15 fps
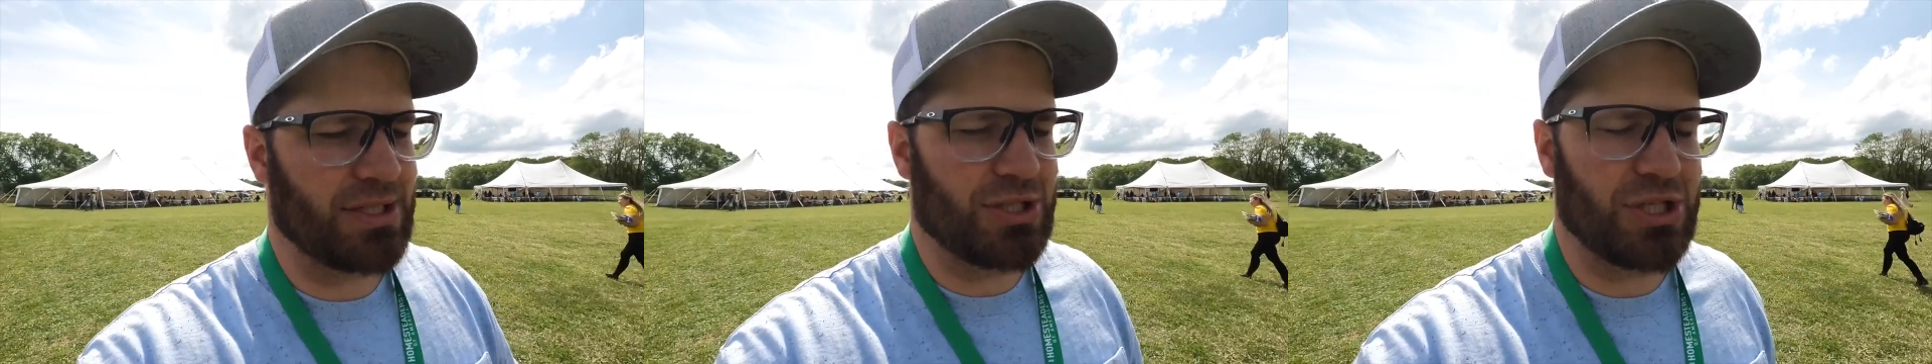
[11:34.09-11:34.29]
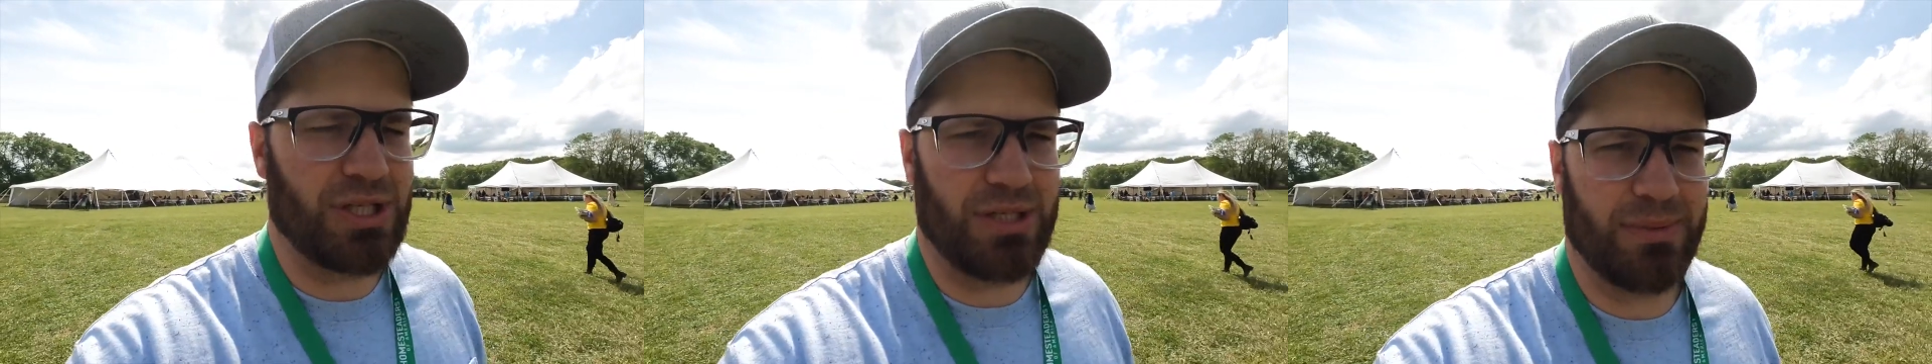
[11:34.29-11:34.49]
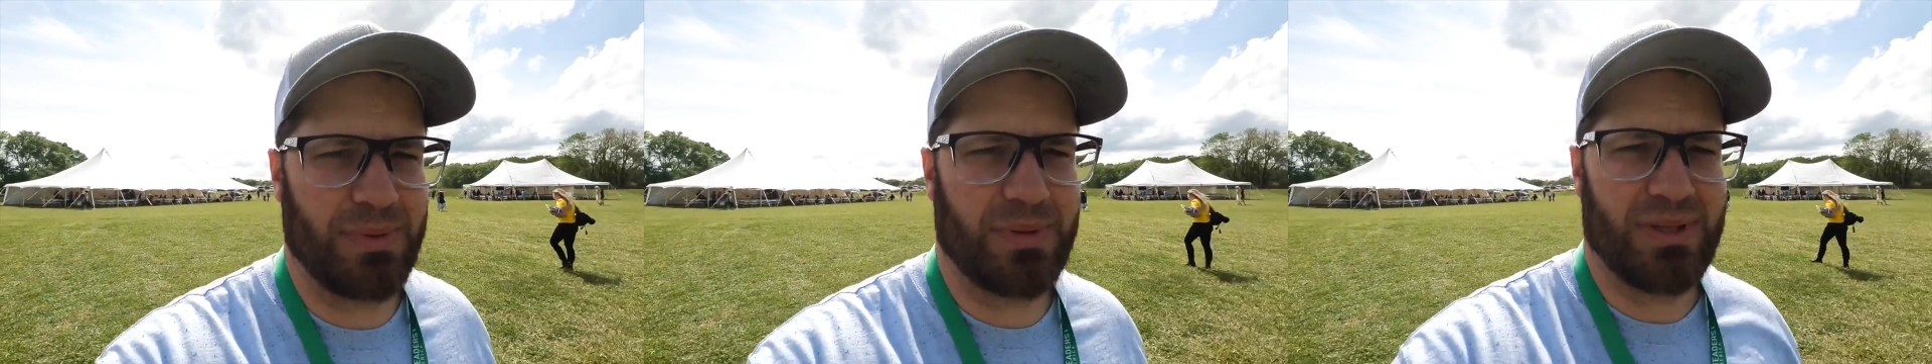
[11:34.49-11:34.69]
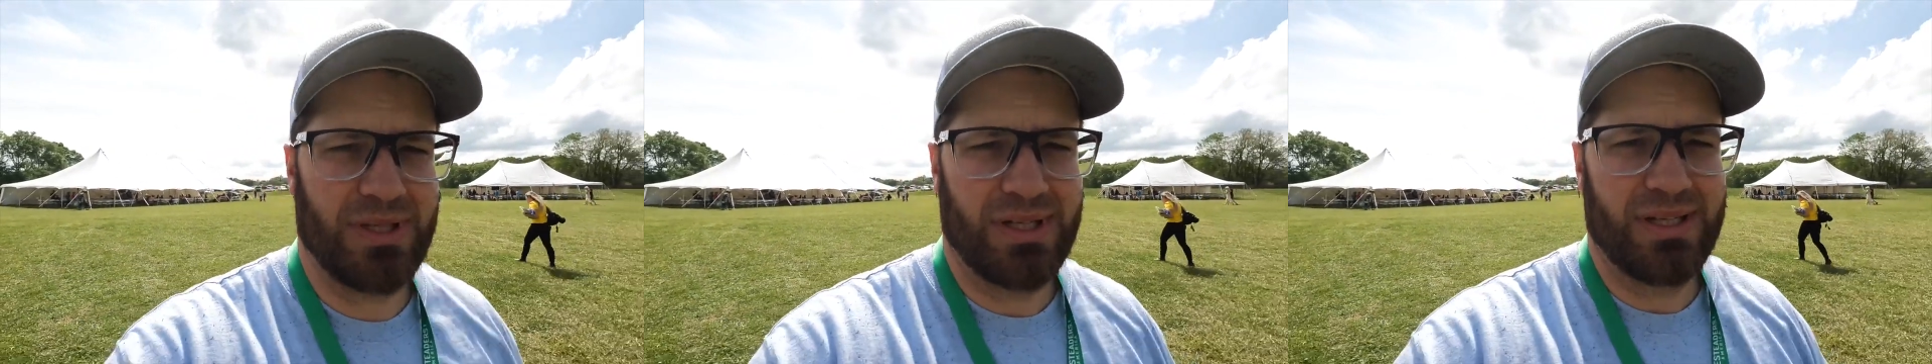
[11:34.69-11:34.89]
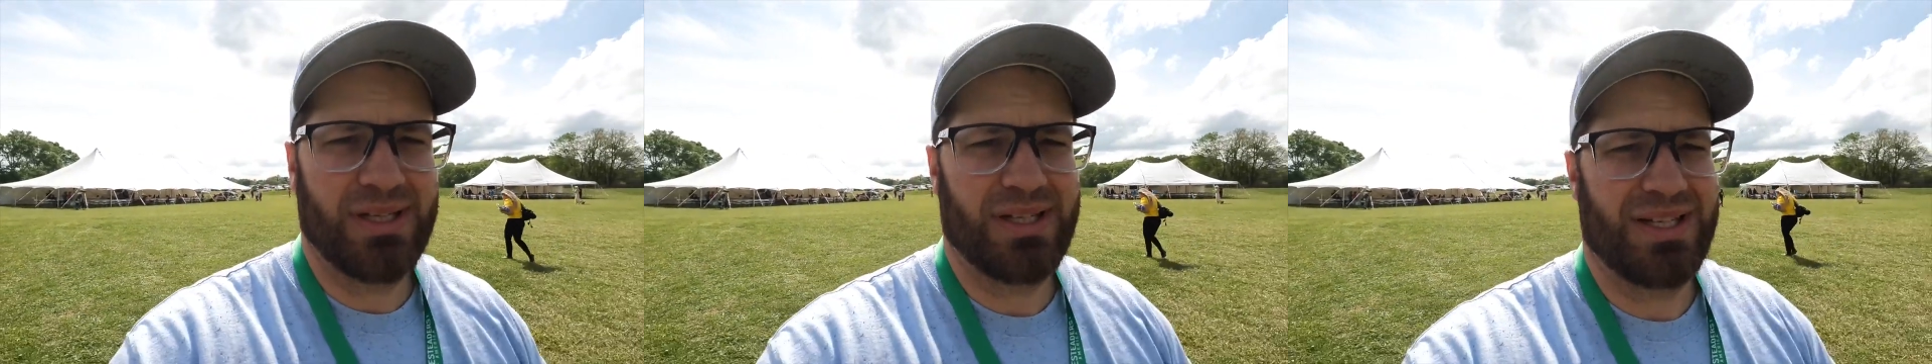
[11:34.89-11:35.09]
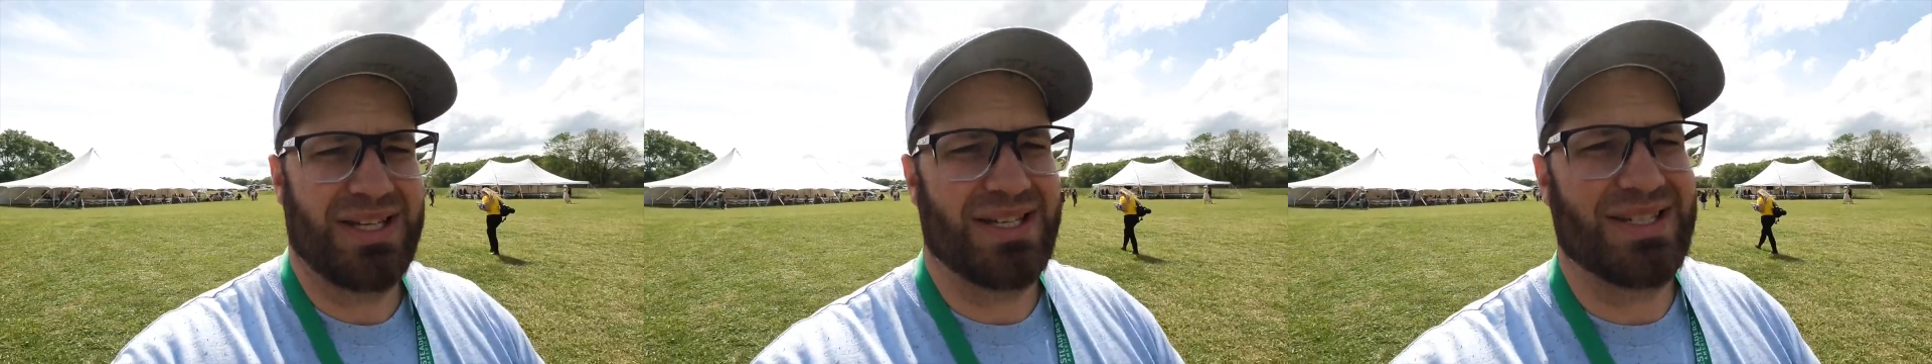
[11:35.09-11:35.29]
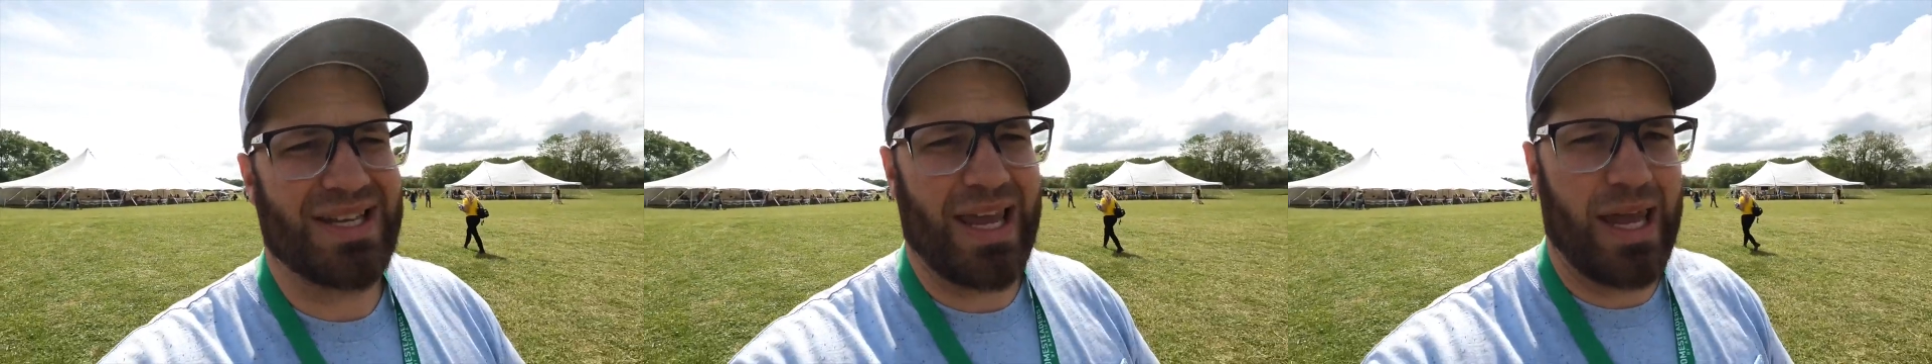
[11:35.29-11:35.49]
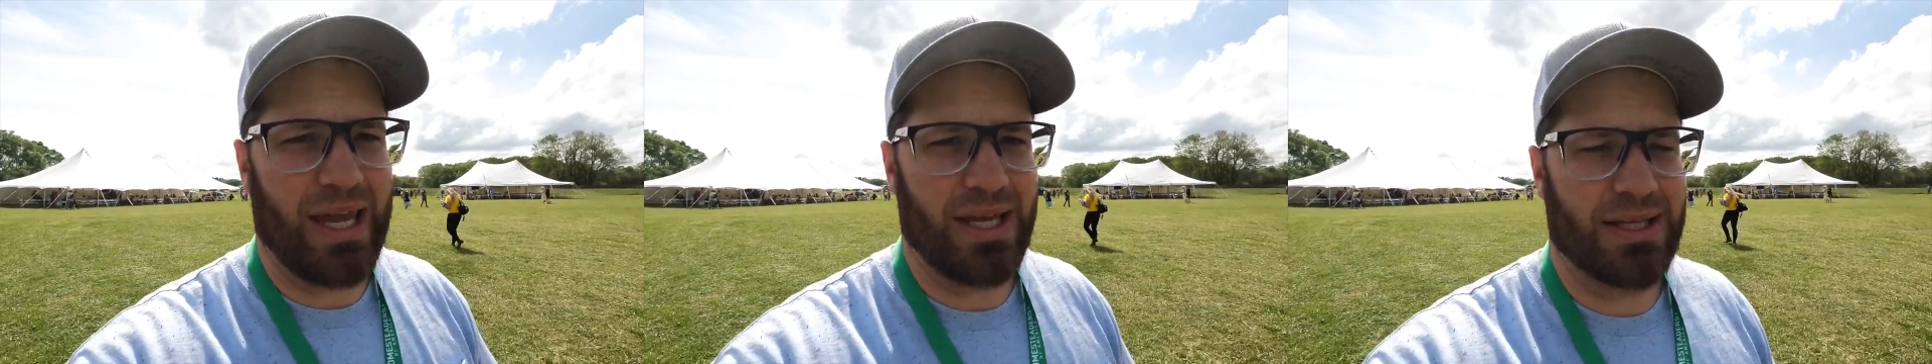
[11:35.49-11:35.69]
sheep is
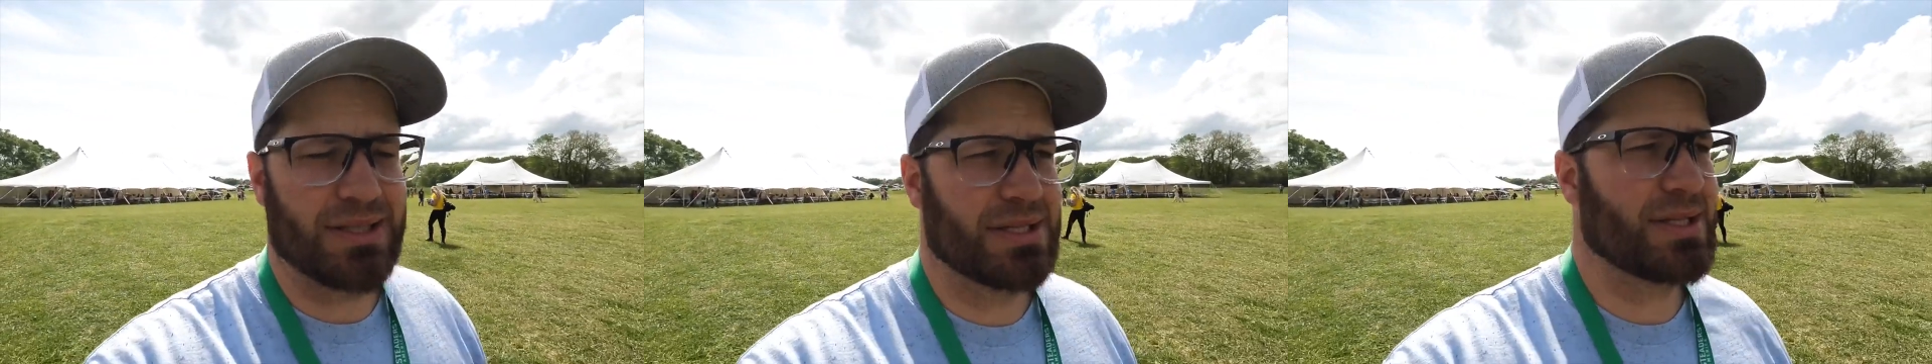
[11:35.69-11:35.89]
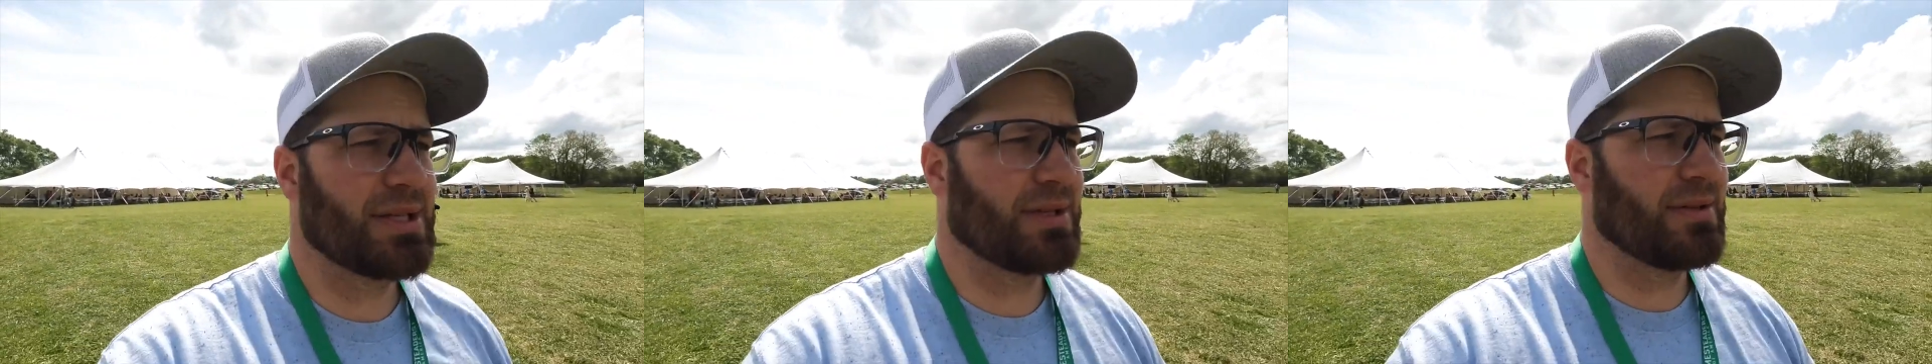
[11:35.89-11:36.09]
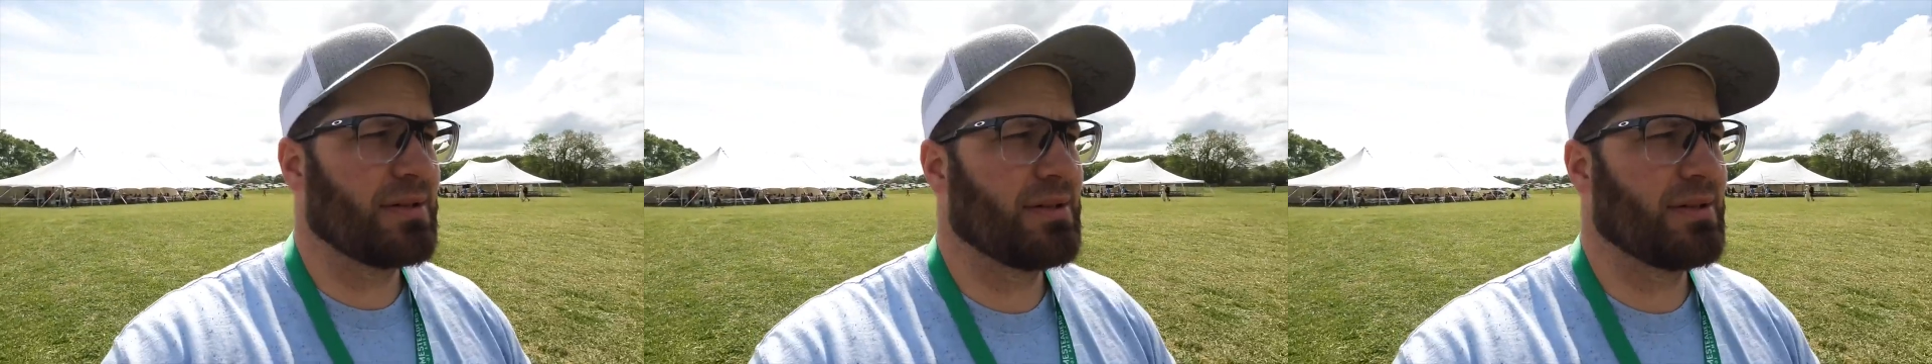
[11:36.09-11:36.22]
Anne's